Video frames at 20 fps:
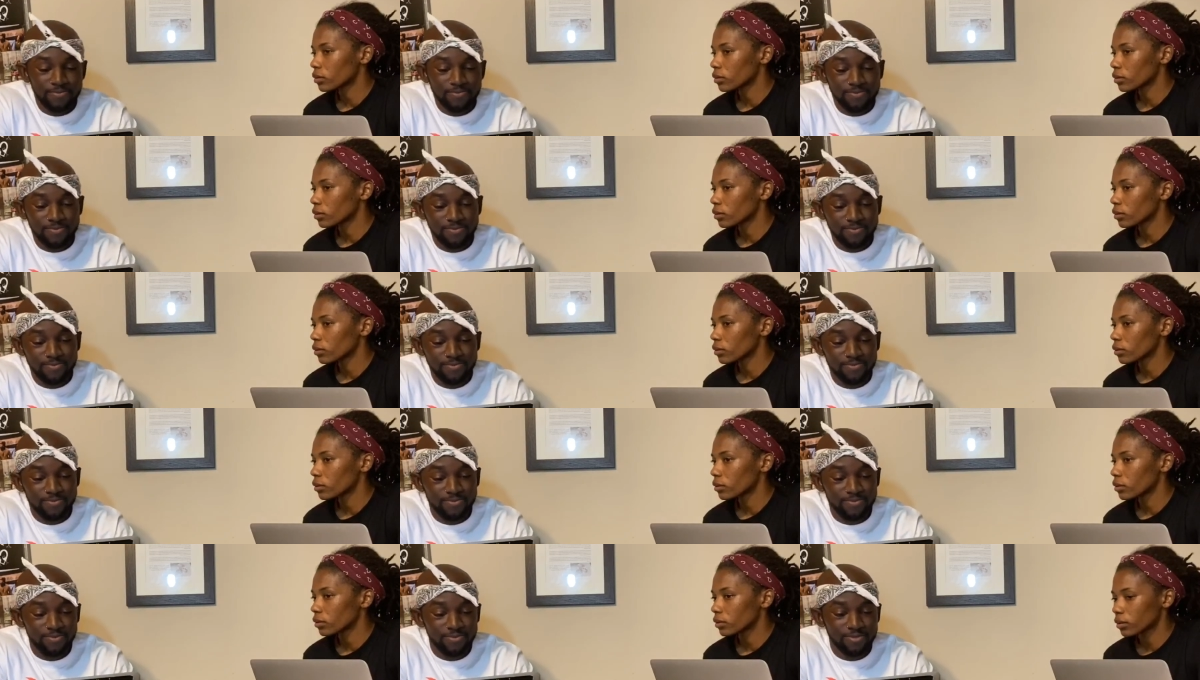
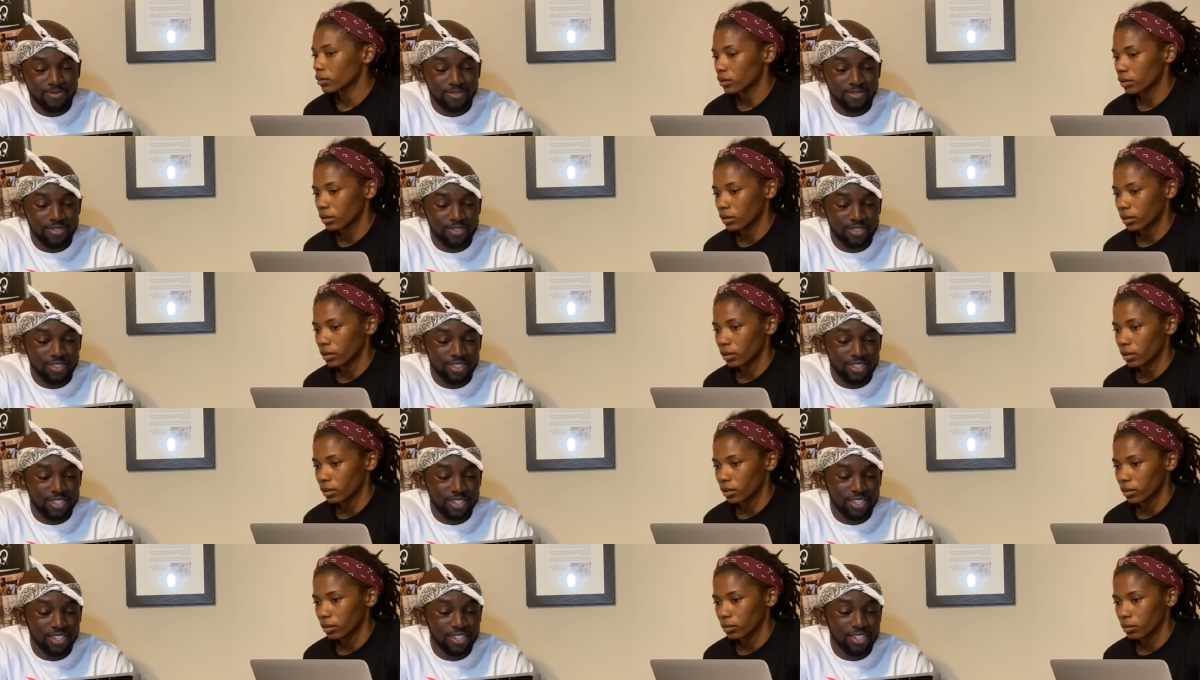
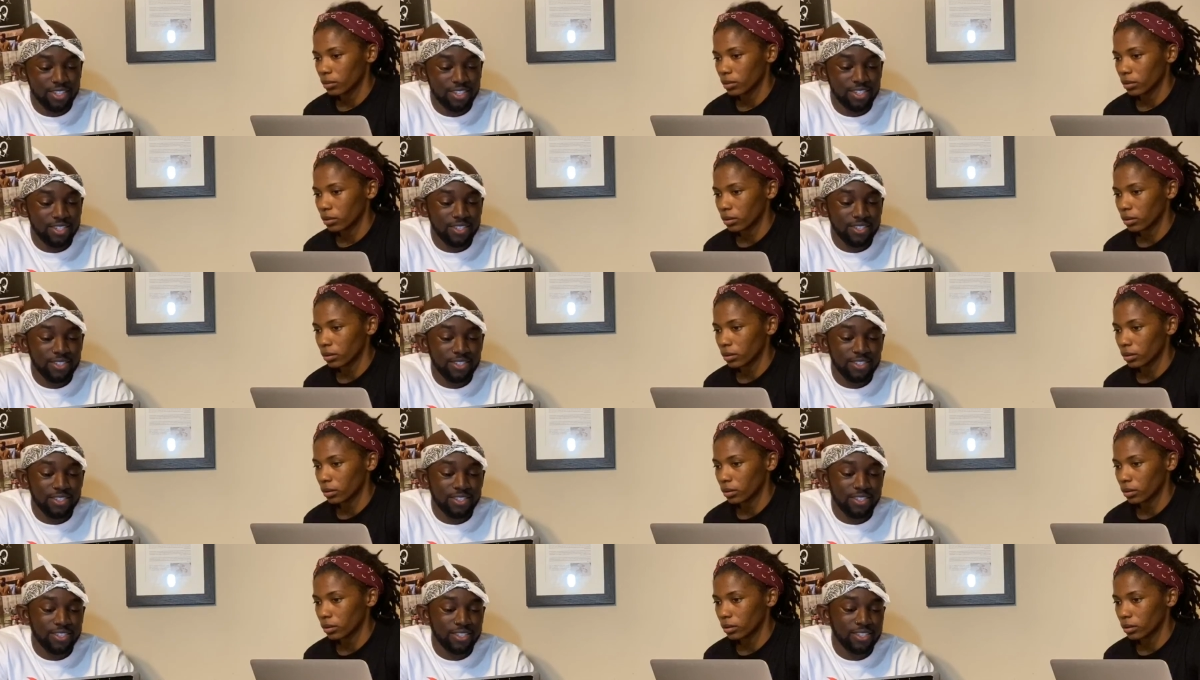
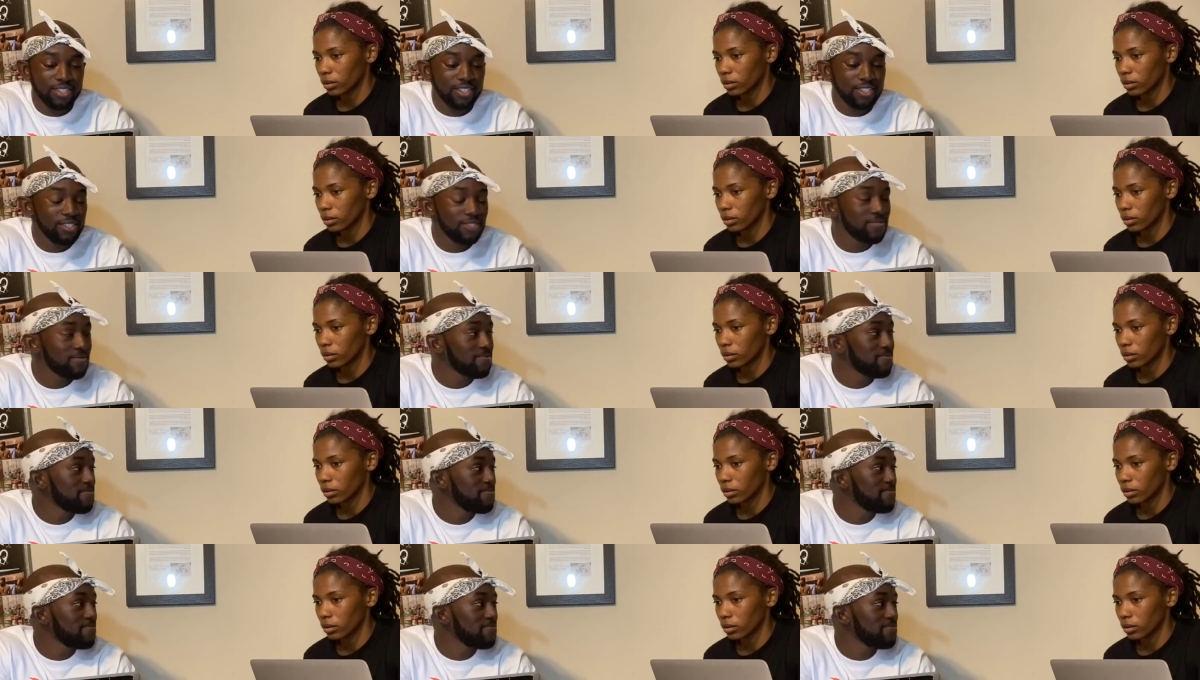
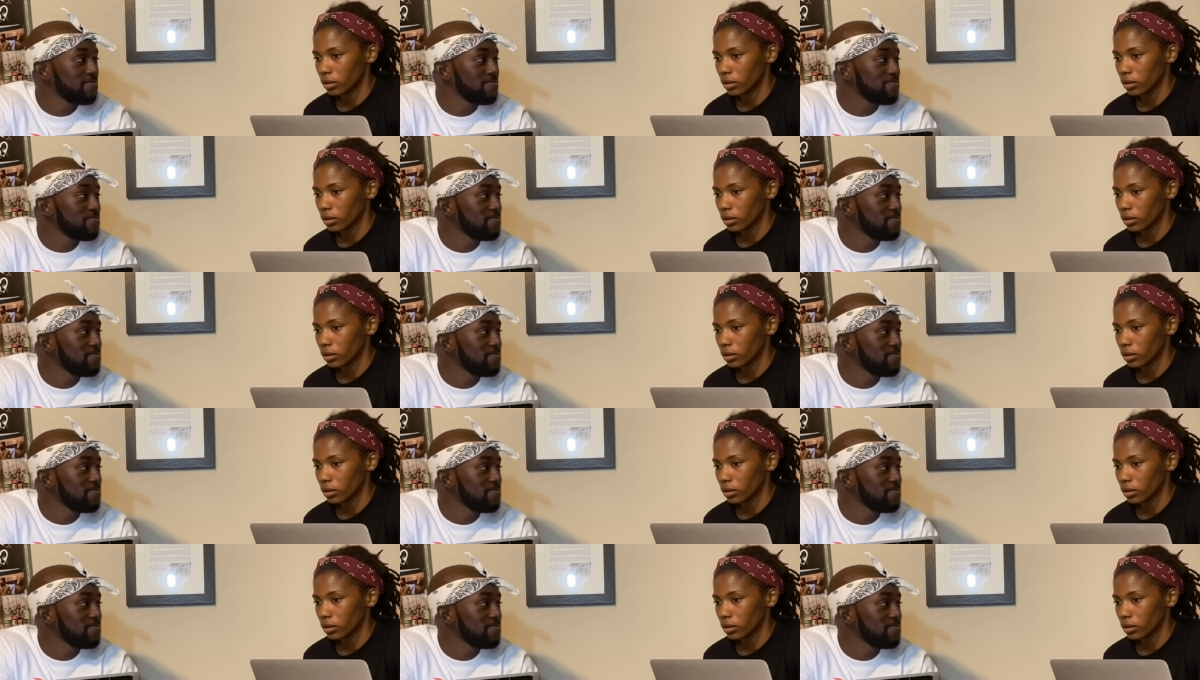[no speech]